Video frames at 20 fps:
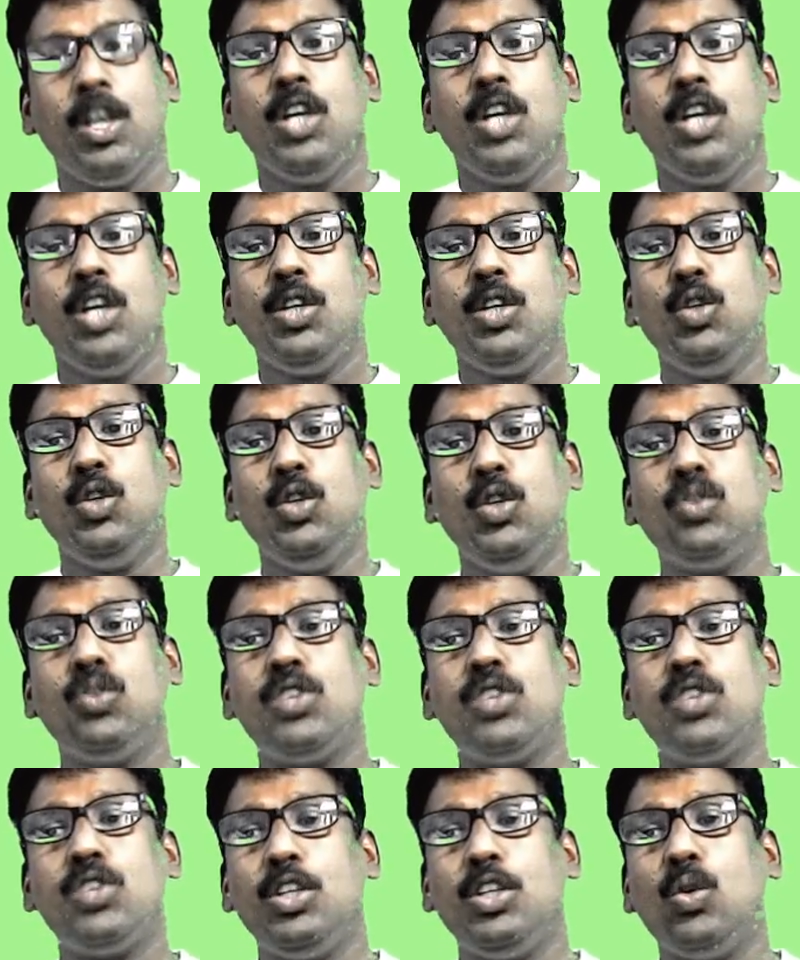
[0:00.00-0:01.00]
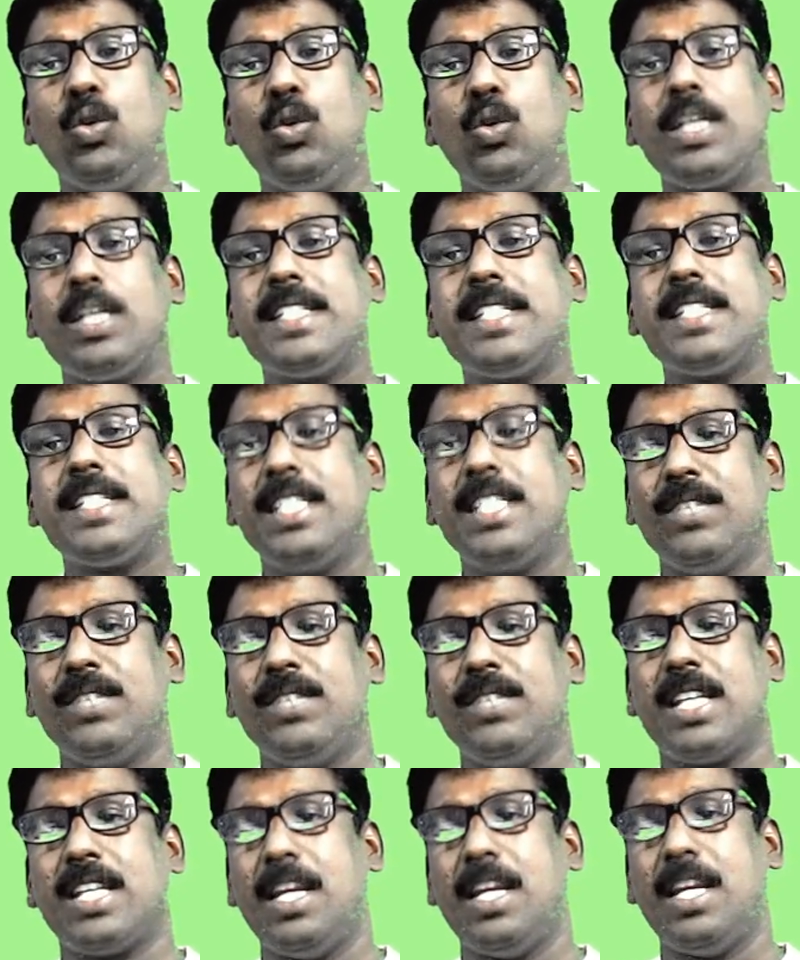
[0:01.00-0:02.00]
use Euclid's
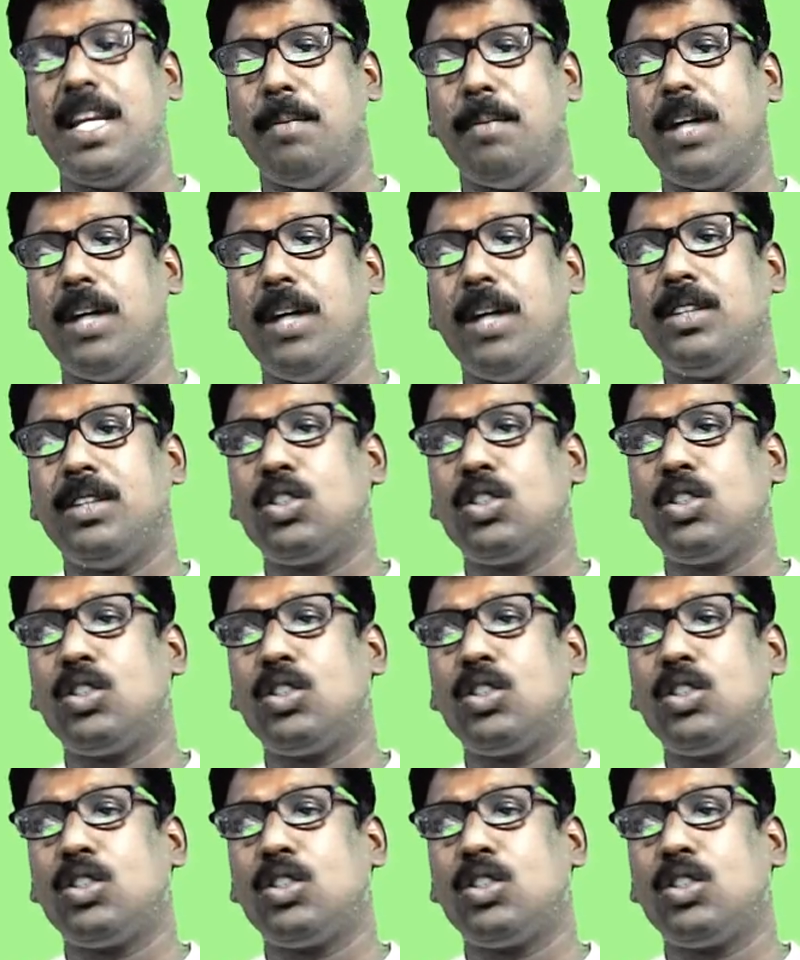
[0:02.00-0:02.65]
division lemma to